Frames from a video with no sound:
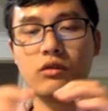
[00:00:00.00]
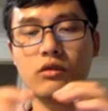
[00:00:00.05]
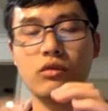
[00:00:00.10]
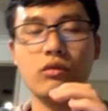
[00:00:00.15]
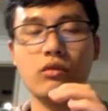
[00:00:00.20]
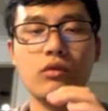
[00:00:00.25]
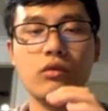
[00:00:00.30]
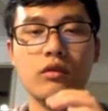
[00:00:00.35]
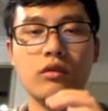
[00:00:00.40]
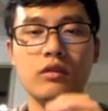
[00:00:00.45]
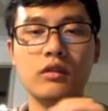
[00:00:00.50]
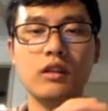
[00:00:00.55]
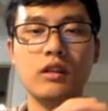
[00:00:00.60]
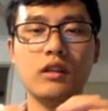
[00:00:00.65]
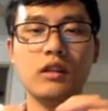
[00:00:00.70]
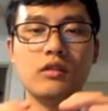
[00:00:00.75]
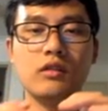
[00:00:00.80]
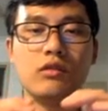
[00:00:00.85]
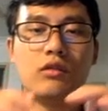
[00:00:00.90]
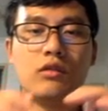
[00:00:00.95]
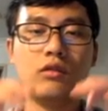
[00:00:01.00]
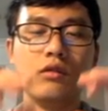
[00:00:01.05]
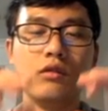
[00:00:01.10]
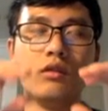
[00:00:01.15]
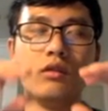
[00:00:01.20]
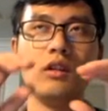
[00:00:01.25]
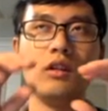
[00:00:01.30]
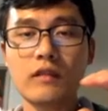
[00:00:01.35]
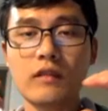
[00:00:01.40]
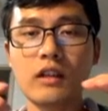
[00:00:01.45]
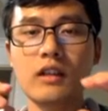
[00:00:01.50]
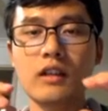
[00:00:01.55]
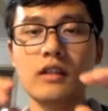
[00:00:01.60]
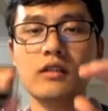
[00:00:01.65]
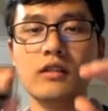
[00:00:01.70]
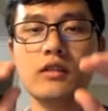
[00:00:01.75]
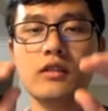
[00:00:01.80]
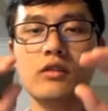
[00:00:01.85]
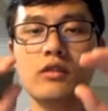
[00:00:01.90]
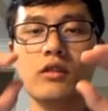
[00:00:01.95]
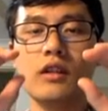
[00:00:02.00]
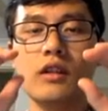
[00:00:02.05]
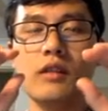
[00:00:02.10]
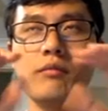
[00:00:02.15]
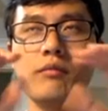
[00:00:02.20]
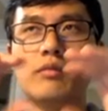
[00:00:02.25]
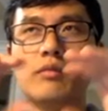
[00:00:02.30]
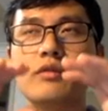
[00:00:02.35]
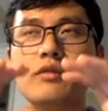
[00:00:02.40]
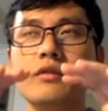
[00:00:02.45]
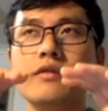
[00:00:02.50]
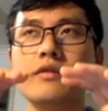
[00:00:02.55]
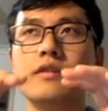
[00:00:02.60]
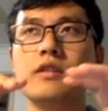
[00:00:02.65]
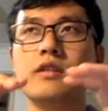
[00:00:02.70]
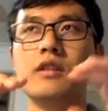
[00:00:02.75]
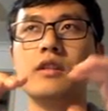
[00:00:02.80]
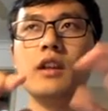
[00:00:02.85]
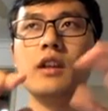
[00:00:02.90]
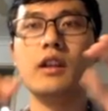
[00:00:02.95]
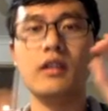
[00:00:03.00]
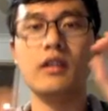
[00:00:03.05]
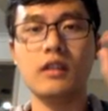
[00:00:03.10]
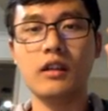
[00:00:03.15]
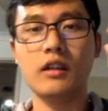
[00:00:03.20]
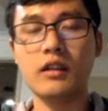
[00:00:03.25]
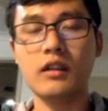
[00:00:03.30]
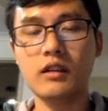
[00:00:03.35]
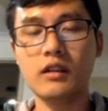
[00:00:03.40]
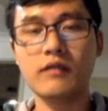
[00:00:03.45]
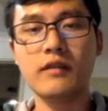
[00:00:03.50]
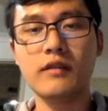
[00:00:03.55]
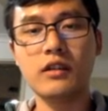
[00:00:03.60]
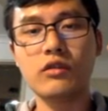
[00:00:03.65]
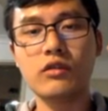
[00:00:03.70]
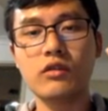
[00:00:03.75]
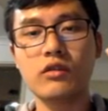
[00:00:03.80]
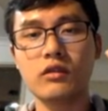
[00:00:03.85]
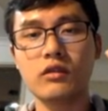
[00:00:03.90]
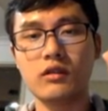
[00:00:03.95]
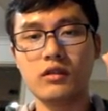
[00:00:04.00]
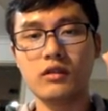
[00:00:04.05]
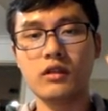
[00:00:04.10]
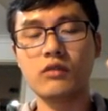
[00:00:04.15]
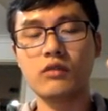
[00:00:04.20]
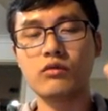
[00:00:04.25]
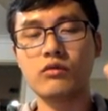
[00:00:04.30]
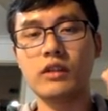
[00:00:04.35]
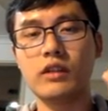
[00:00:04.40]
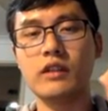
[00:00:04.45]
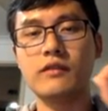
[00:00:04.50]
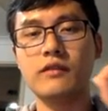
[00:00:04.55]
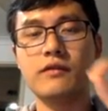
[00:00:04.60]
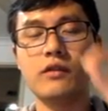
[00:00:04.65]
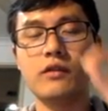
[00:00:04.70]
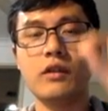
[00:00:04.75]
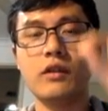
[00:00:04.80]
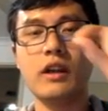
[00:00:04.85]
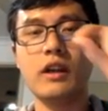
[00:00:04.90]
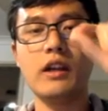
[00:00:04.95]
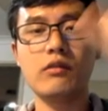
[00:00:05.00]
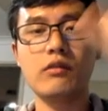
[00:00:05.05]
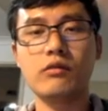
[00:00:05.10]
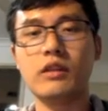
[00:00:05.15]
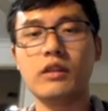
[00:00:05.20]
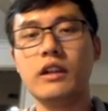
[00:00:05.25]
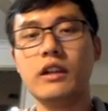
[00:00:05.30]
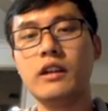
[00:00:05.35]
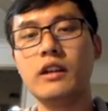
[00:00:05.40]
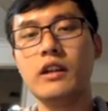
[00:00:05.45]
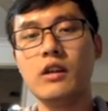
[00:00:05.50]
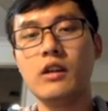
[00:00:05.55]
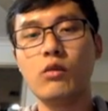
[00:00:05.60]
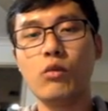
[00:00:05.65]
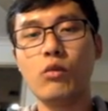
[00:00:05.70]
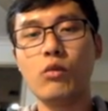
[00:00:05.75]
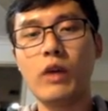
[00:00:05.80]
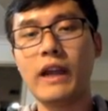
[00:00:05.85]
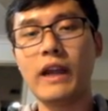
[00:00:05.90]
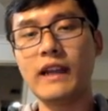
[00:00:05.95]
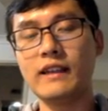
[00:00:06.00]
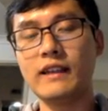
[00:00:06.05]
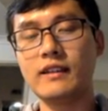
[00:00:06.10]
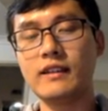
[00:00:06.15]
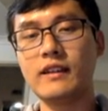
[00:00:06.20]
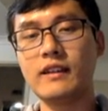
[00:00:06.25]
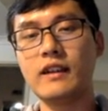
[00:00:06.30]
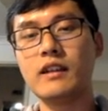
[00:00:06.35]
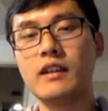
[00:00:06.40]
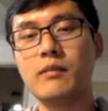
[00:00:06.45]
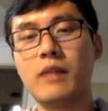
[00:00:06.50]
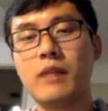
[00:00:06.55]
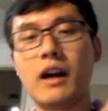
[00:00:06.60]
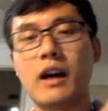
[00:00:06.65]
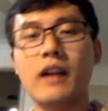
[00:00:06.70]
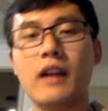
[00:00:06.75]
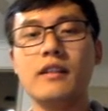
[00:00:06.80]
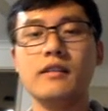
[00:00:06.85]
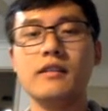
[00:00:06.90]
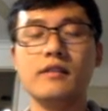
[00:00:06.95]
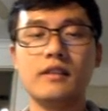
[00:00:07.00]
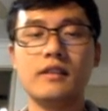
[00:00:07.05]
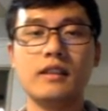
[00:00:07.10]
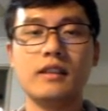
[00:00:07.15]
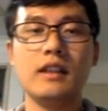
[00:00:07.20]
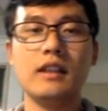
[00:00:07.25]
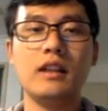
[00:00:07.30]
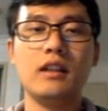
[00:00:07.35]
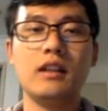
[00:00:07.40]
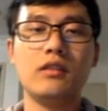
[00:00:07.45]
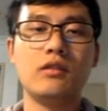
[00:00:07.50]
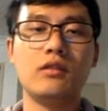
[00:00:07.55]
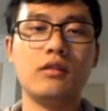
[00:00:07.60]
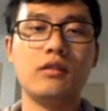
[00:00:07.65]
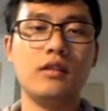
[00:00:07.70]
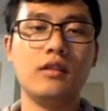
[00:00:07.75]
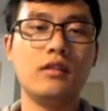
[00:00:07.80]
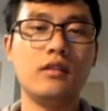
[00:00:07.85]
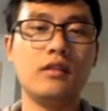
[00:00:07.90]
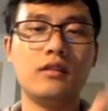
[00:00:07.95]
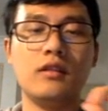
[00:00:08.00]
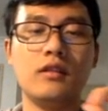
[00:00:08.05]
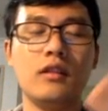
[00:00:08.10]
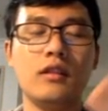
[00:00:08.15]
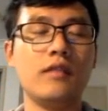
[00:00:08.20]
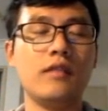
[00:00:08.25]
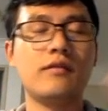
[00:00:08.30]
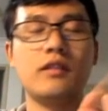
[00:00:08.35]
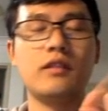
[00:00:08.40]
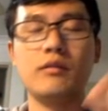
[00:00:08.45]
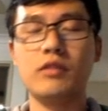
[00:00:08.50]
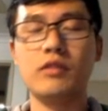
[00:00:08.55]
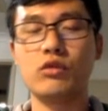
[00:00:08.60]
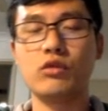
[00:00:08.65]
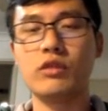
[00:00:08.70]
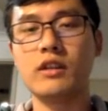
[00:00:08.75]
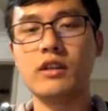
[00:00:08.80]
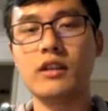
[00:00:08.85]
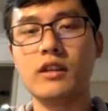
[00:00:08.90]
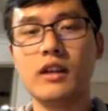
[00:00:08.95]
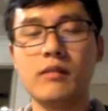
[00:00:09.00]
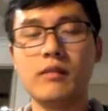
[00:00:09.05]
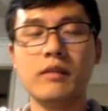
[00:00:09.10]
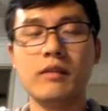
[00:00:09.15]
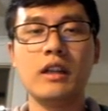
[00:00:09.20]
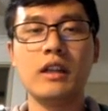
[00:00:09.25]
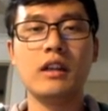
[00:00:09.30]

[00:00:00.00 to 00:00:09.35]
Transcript: tool is to improve the individual learning rate for every weight and bias. So this is the difference between them.